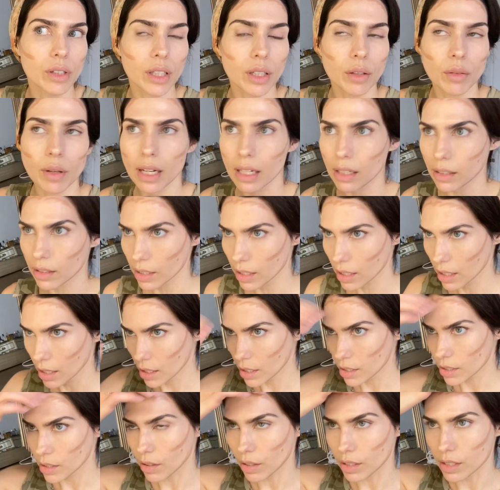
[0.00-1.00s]
well.
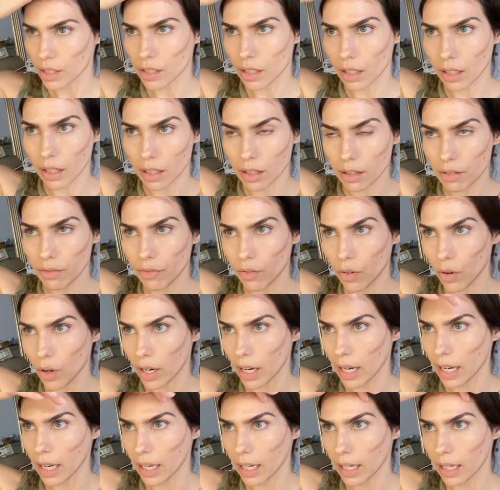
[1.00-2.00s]
So I'll start on the
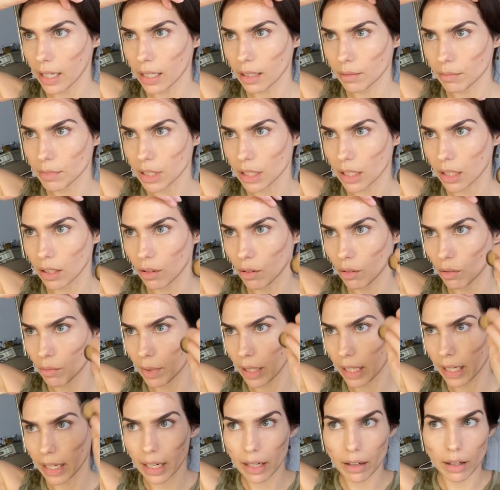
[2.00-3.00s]
forehead. I'm just gonna hold my
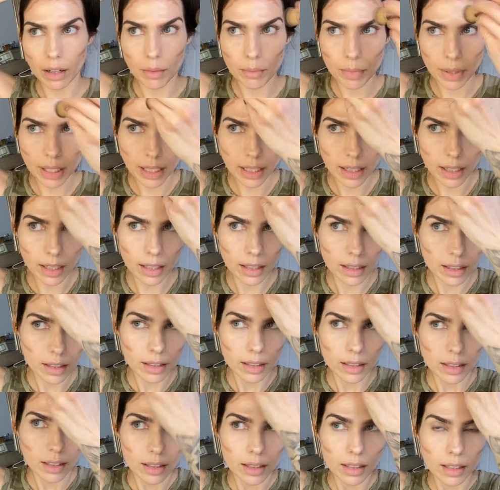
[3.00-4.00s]
hair up here.
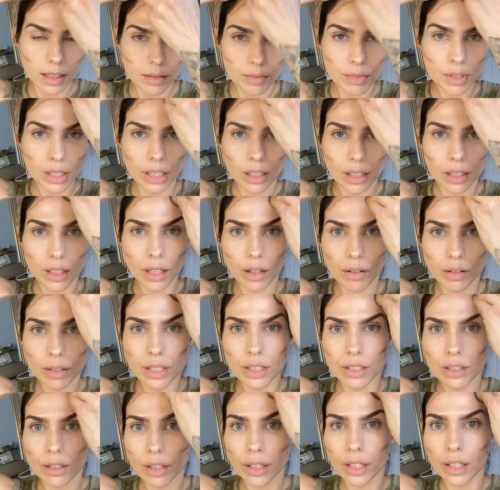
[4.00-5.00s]
I'm just gonna go in
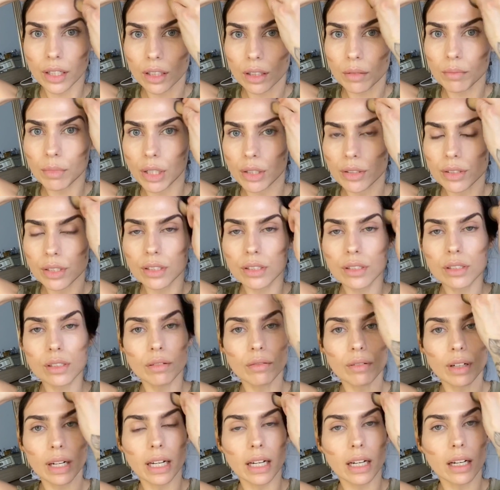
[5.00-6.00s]
circular motions
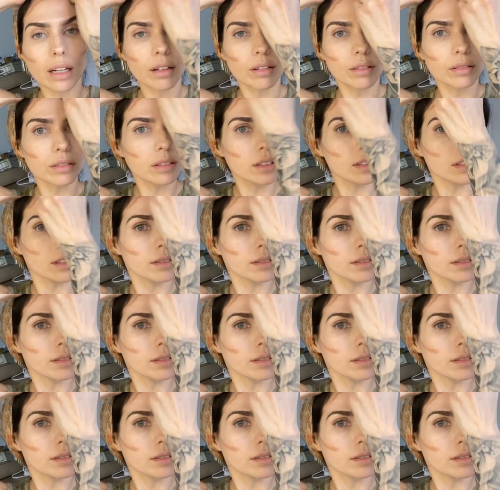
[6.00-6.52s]
around